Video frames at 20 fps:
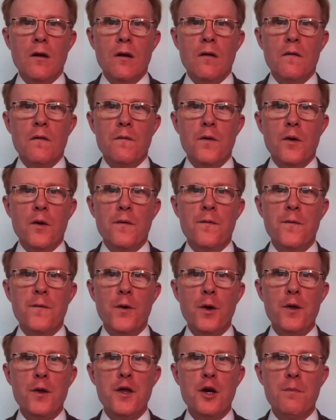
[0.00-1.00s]
For
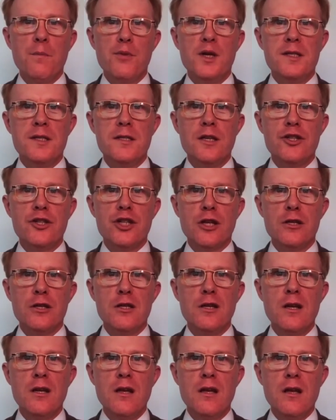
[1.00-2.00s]
further
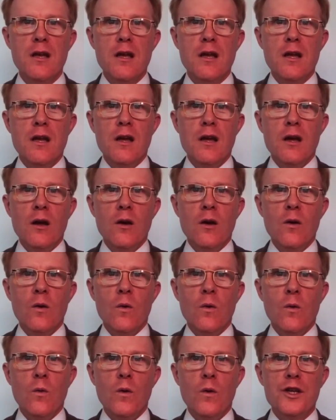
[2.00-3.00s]
precision,
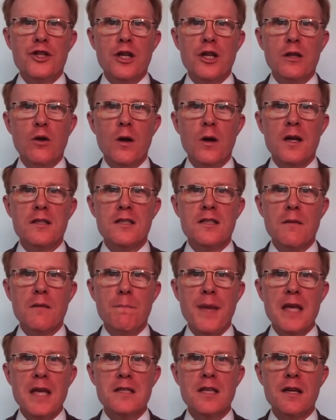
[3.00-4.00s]
we shall look at some
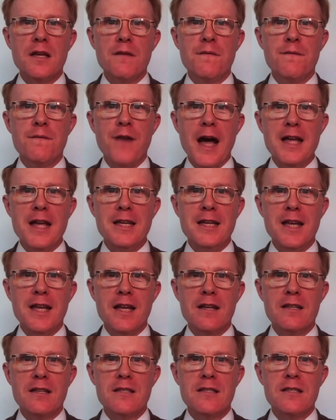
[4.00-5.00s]
basic
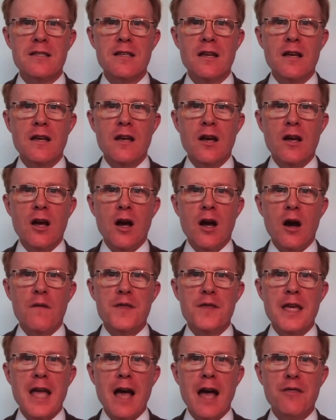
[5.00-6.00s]
findings of
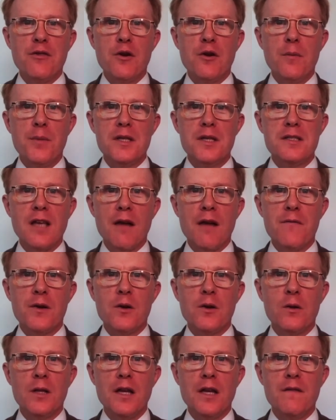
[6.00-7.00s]
the
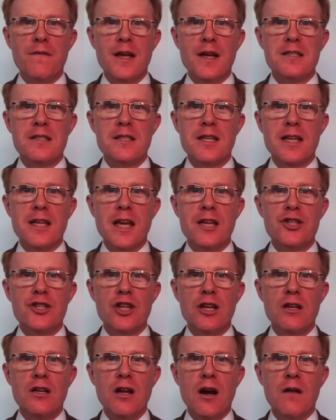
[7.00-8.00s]
anthroposophical
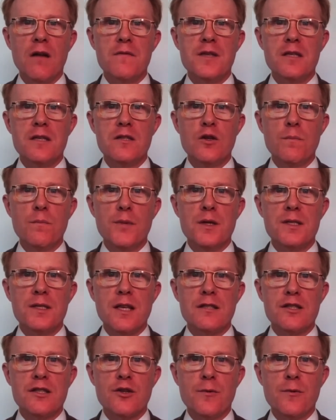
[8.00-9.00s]
investigation of the
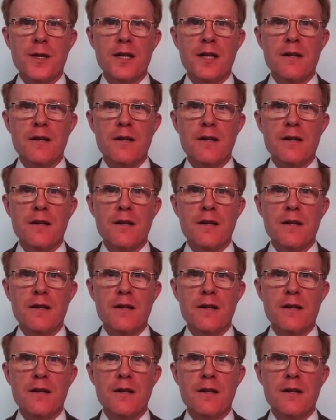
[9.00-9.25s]
supersensory.